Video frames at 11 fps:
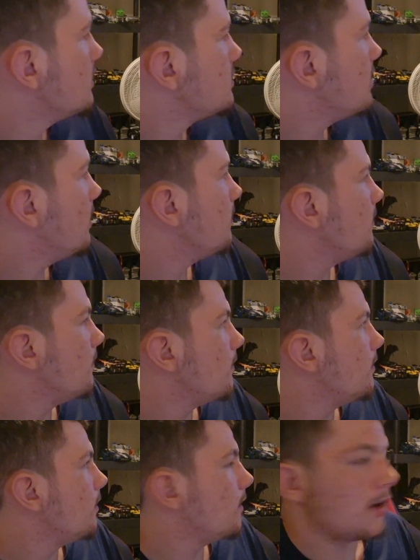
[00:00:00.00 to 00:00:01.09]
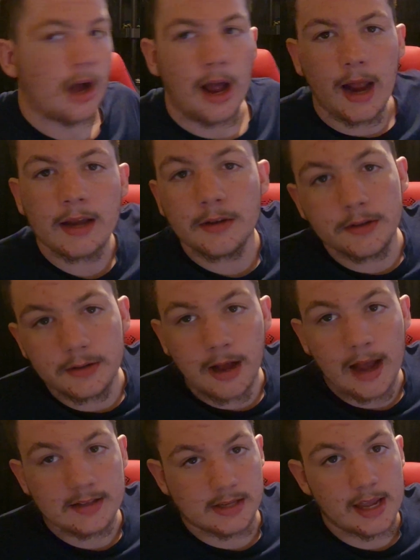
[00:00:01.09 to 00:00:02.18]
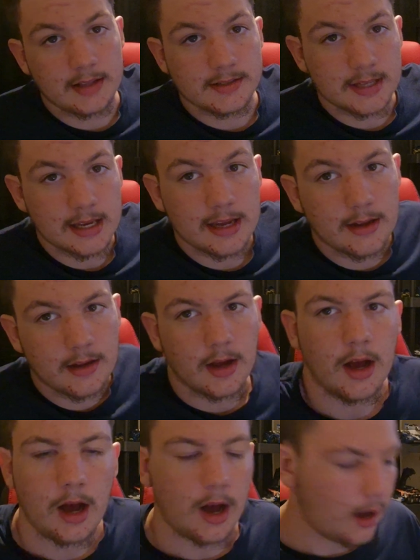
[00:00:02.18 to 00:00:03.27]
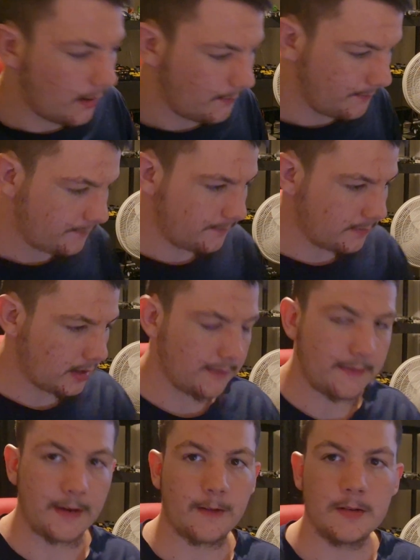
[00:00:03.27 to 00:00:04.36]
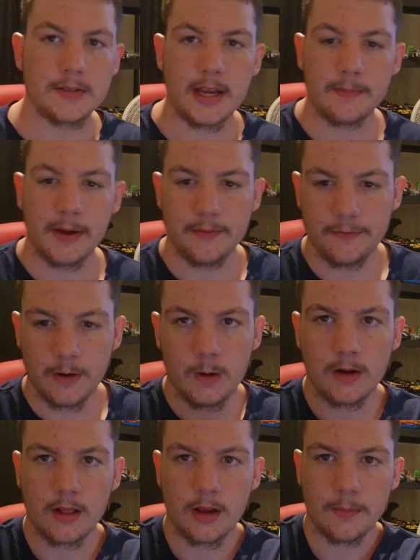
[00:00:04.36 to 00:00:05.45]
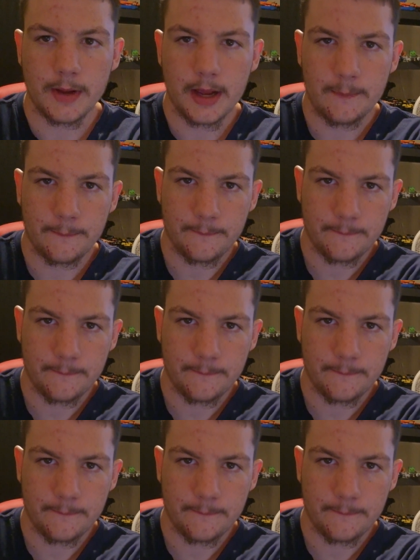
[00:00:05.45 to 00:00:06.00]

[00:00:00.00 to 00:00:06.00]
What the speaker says: So, I know you guys can't see it. If I rotate my phone a little bit.